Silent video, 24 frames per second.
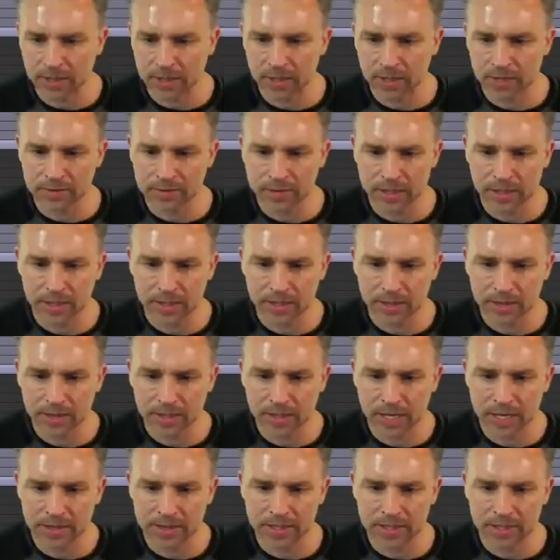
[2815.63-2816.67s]
over here
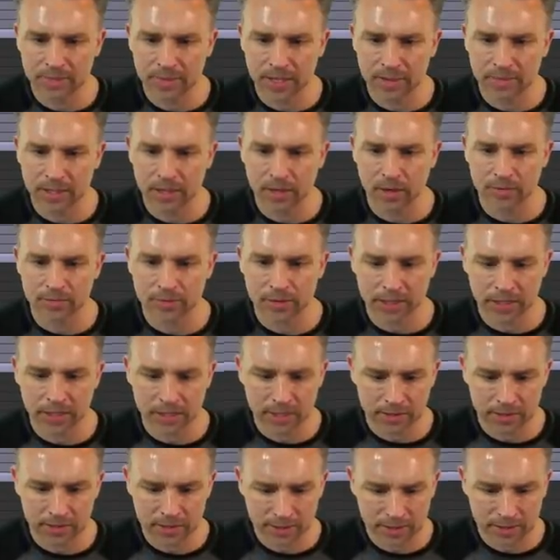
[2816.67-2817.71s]
and then maybe over
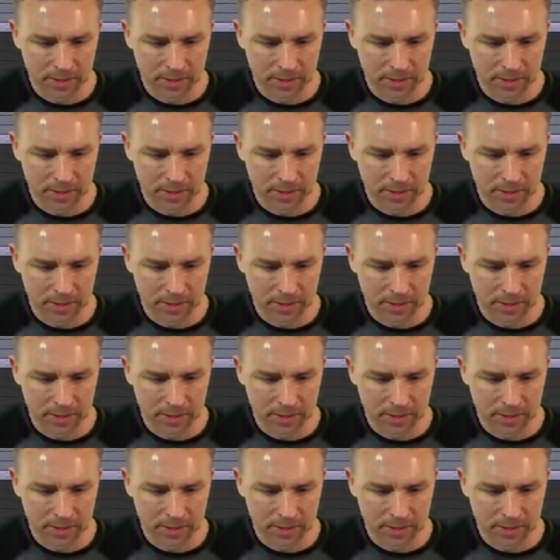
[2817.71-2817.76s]
here.